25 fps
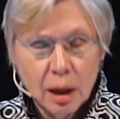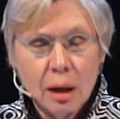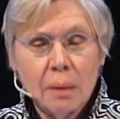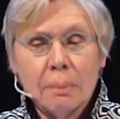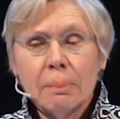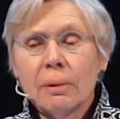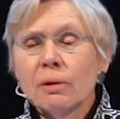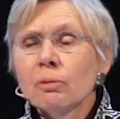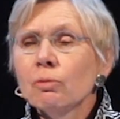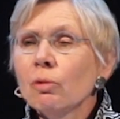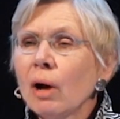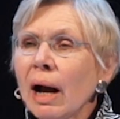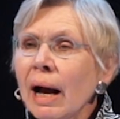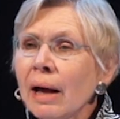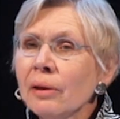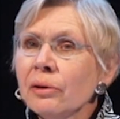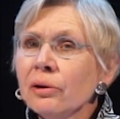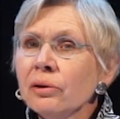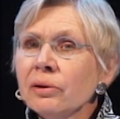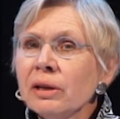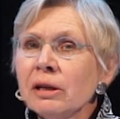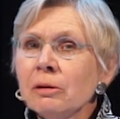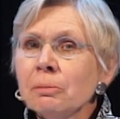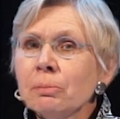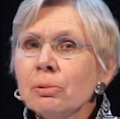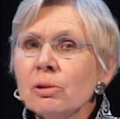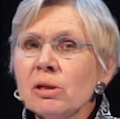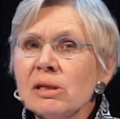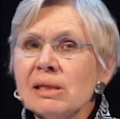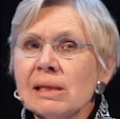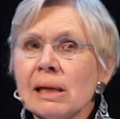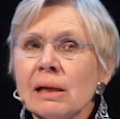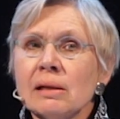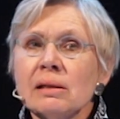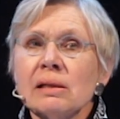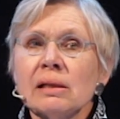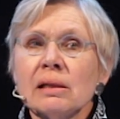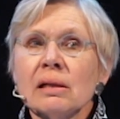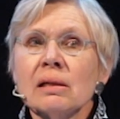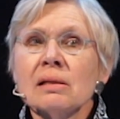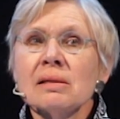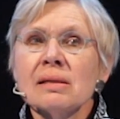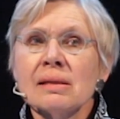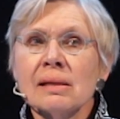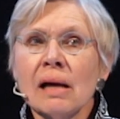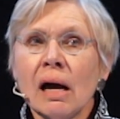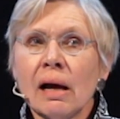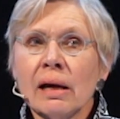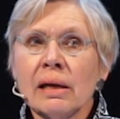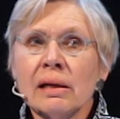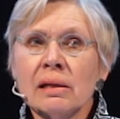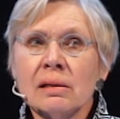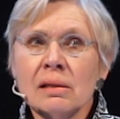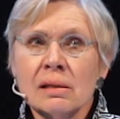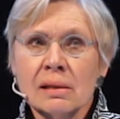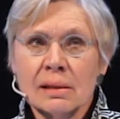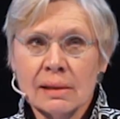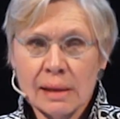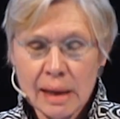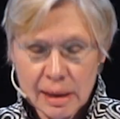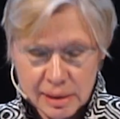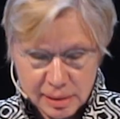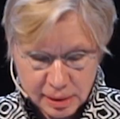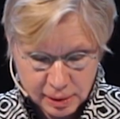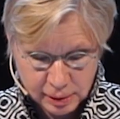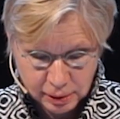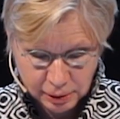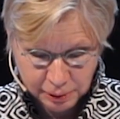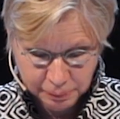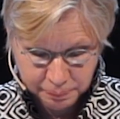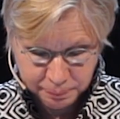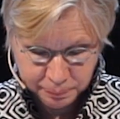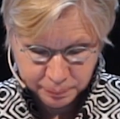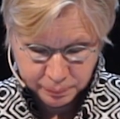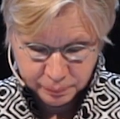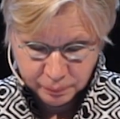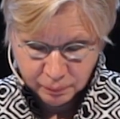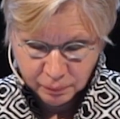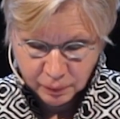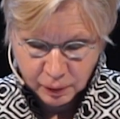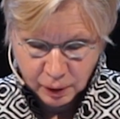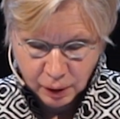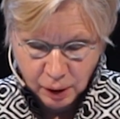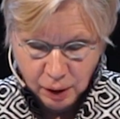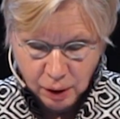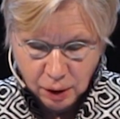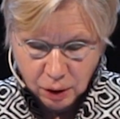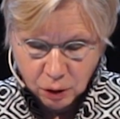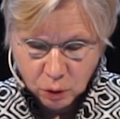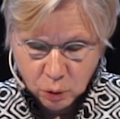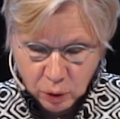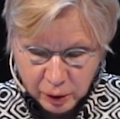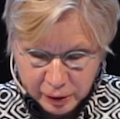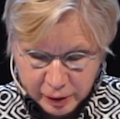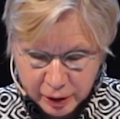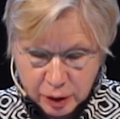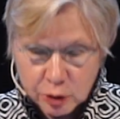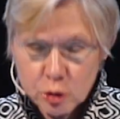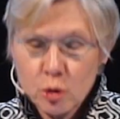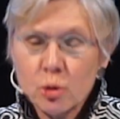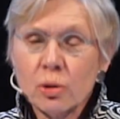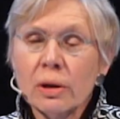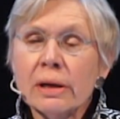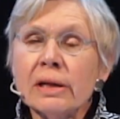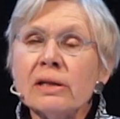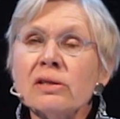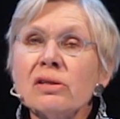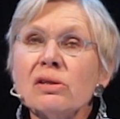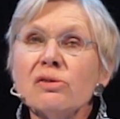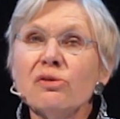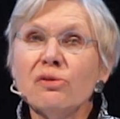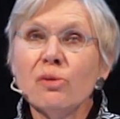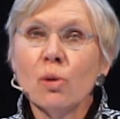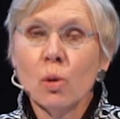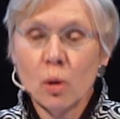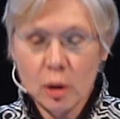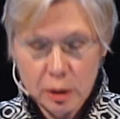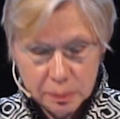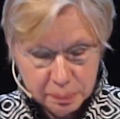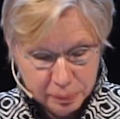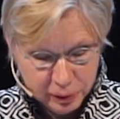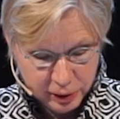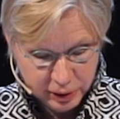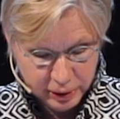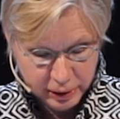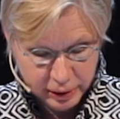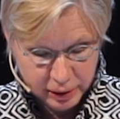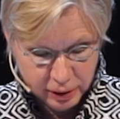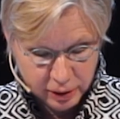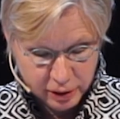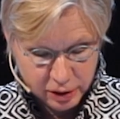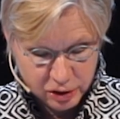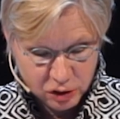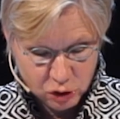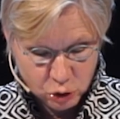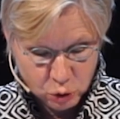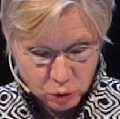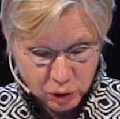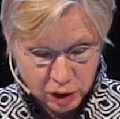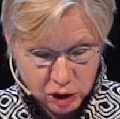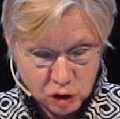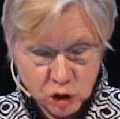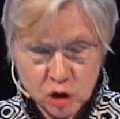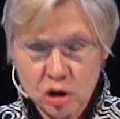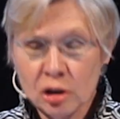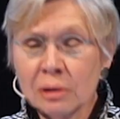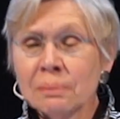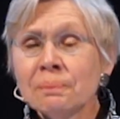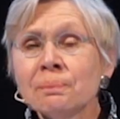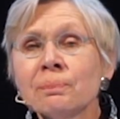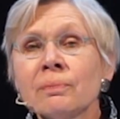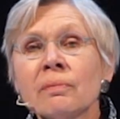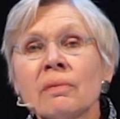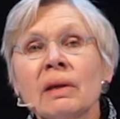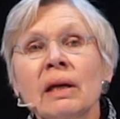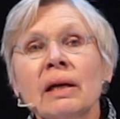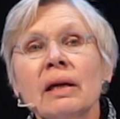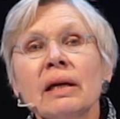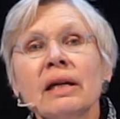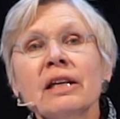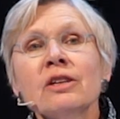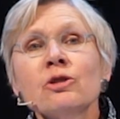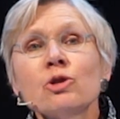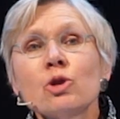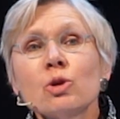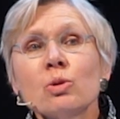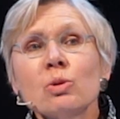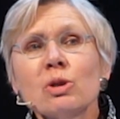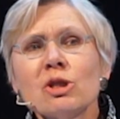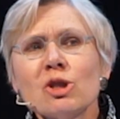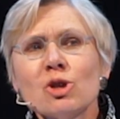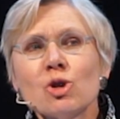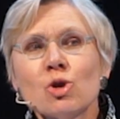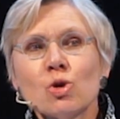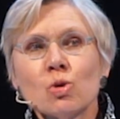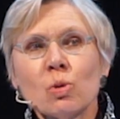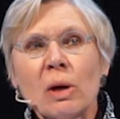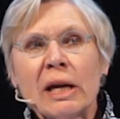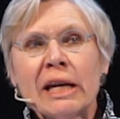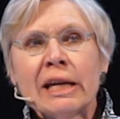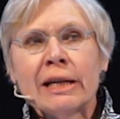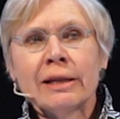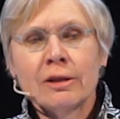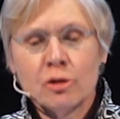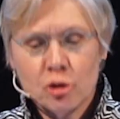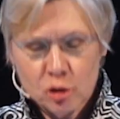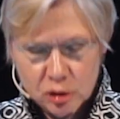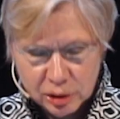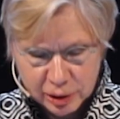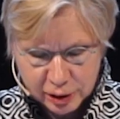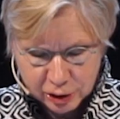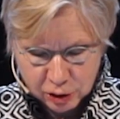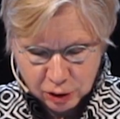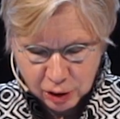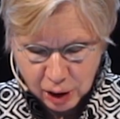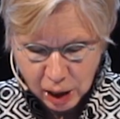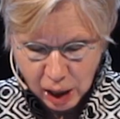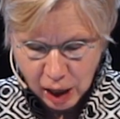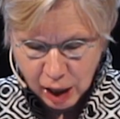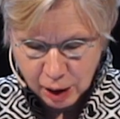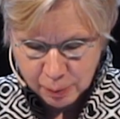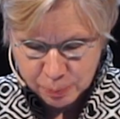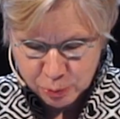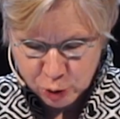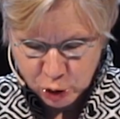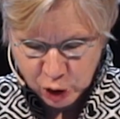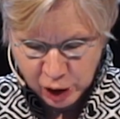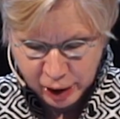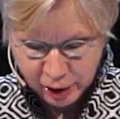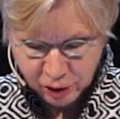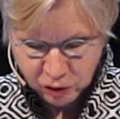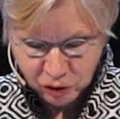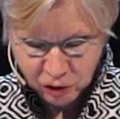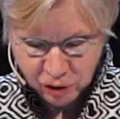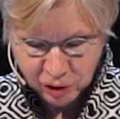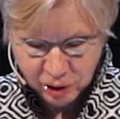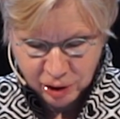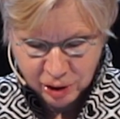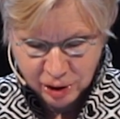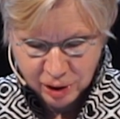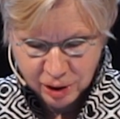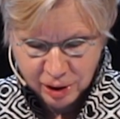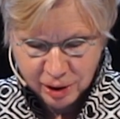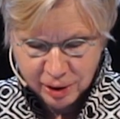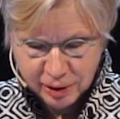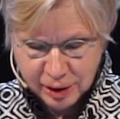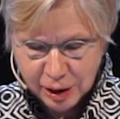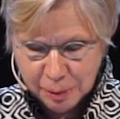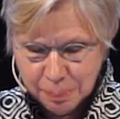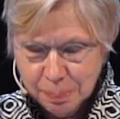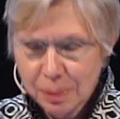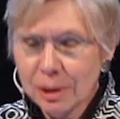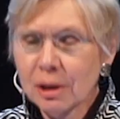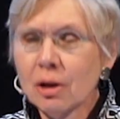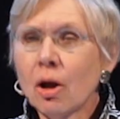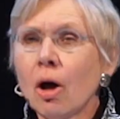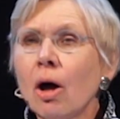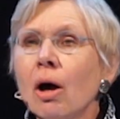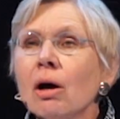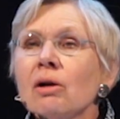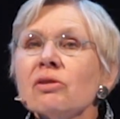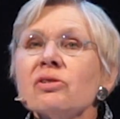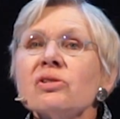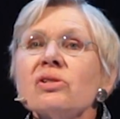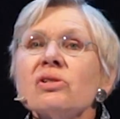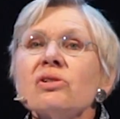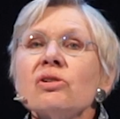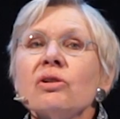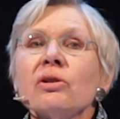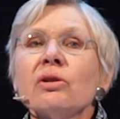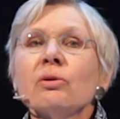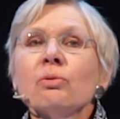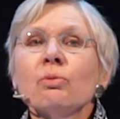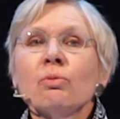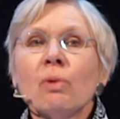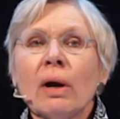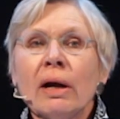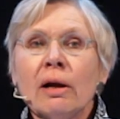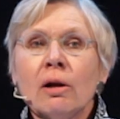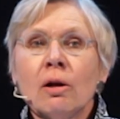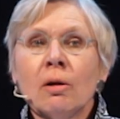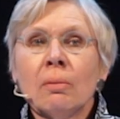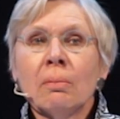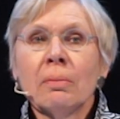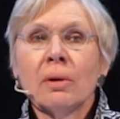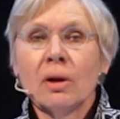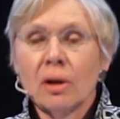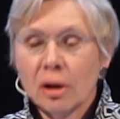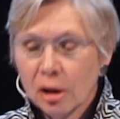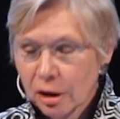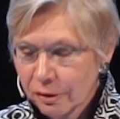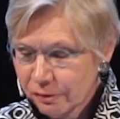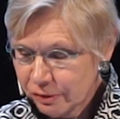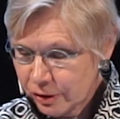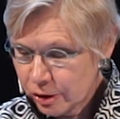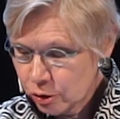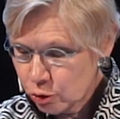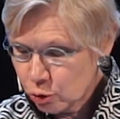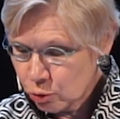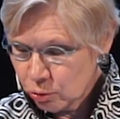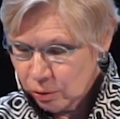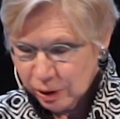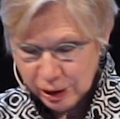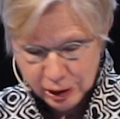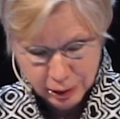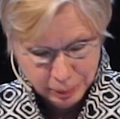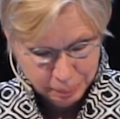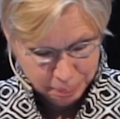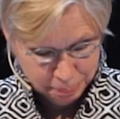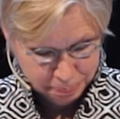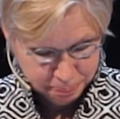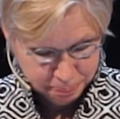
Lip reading: But rather than presenting a science lesson, Cornell transformed the illustration into a strange little object that belongs to the realm of the dream.